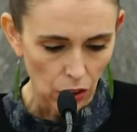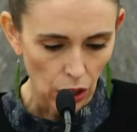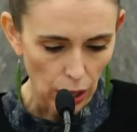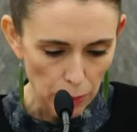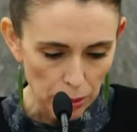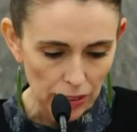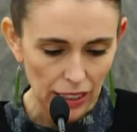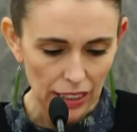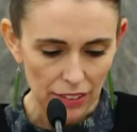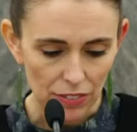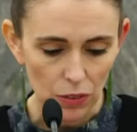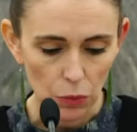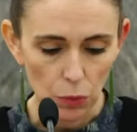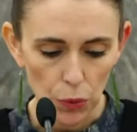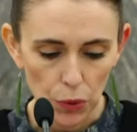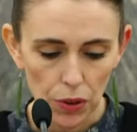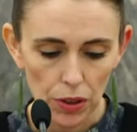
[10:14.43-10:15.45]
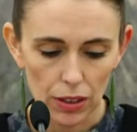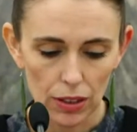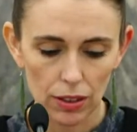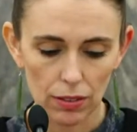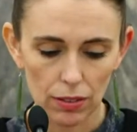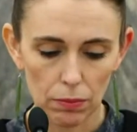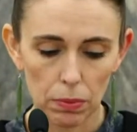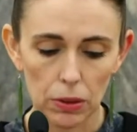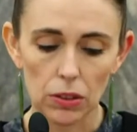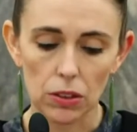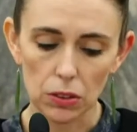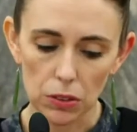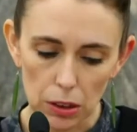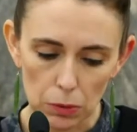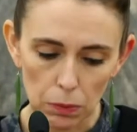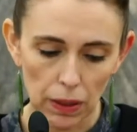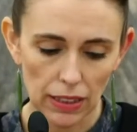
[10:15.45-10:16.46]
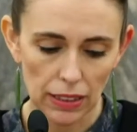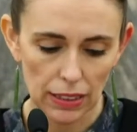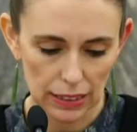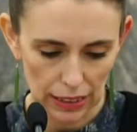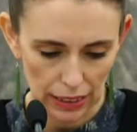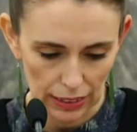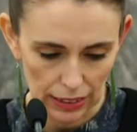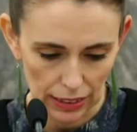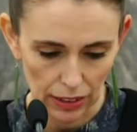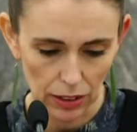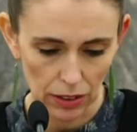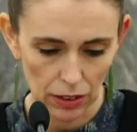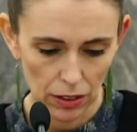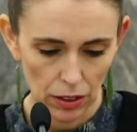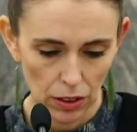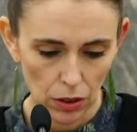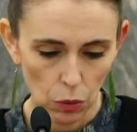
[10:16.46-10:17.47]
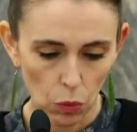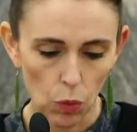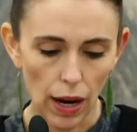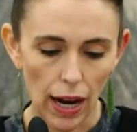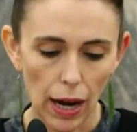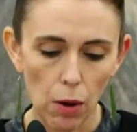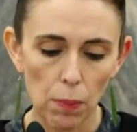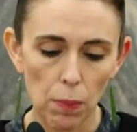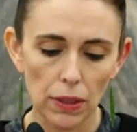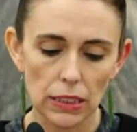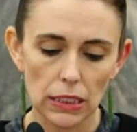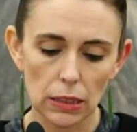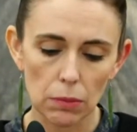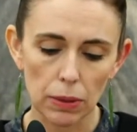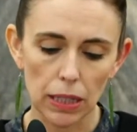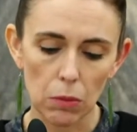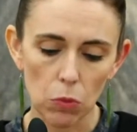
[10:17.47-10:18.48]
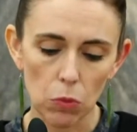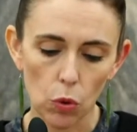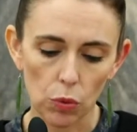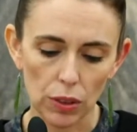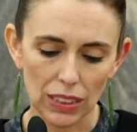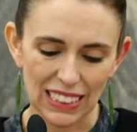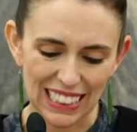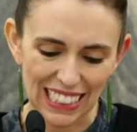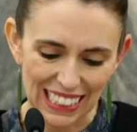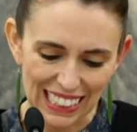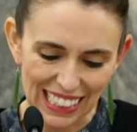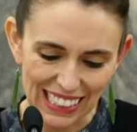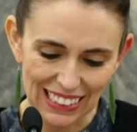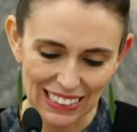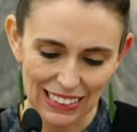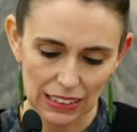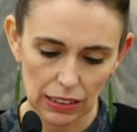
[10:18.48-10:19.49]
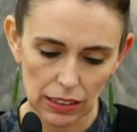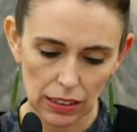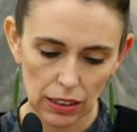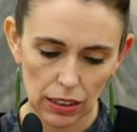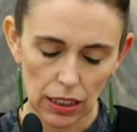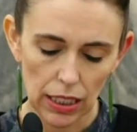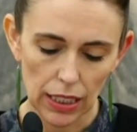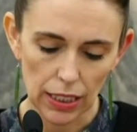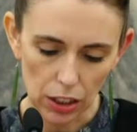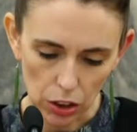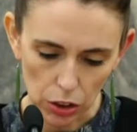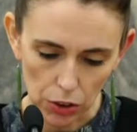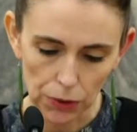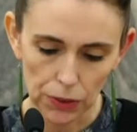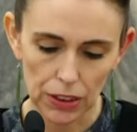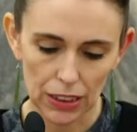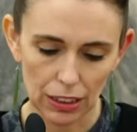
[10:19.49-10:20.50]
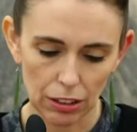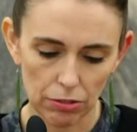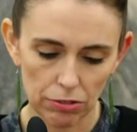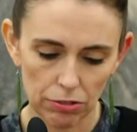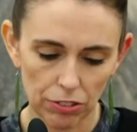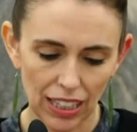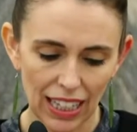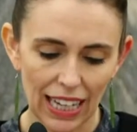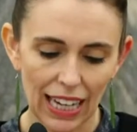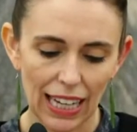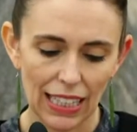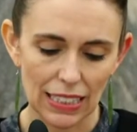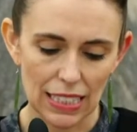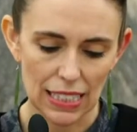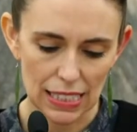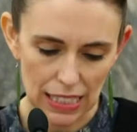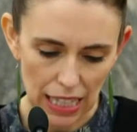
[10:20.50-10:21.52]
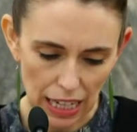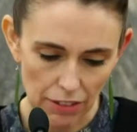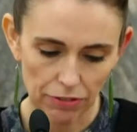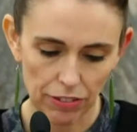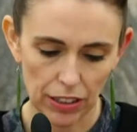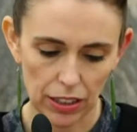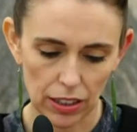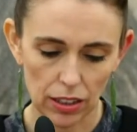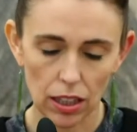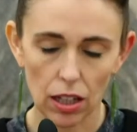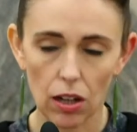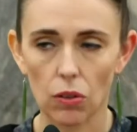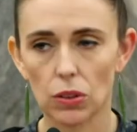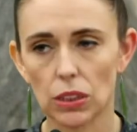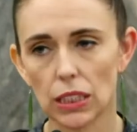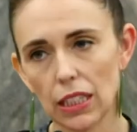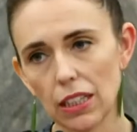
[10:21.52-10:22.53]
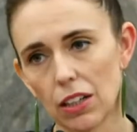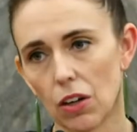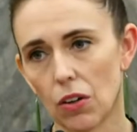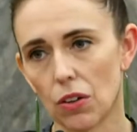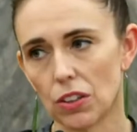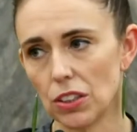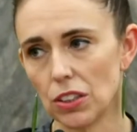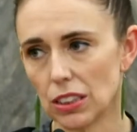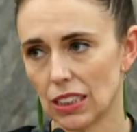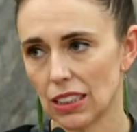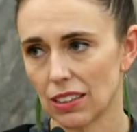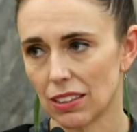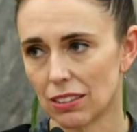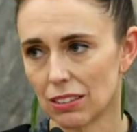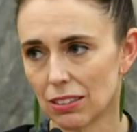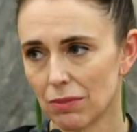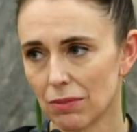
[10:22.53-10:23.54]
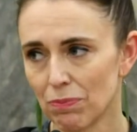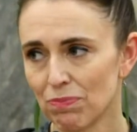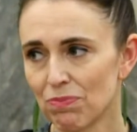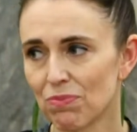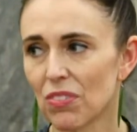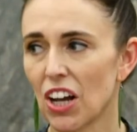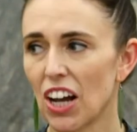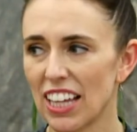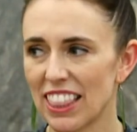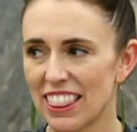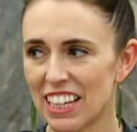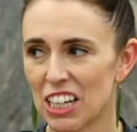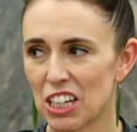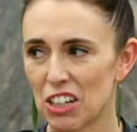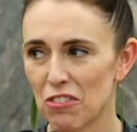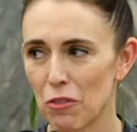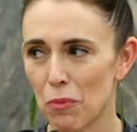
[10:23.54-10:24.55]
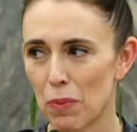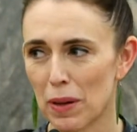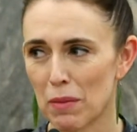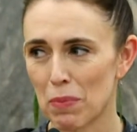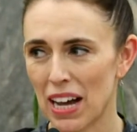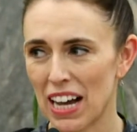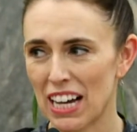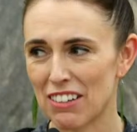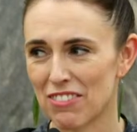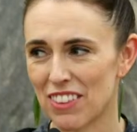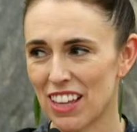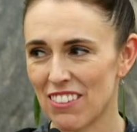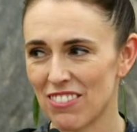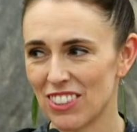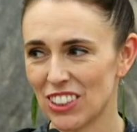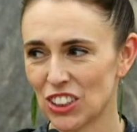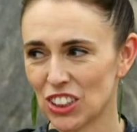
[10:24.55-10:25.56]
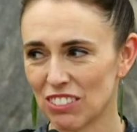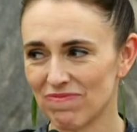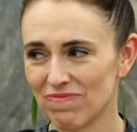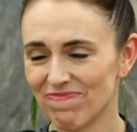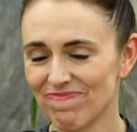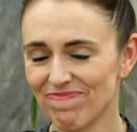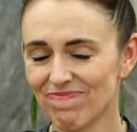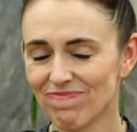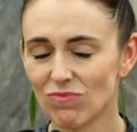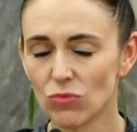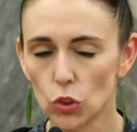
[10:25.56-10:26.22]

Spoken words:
I believe the work produced by the centre will help us to be a more resilient, inclusive and safer Aotearoa New Zealand. I thank you for being part of that vision.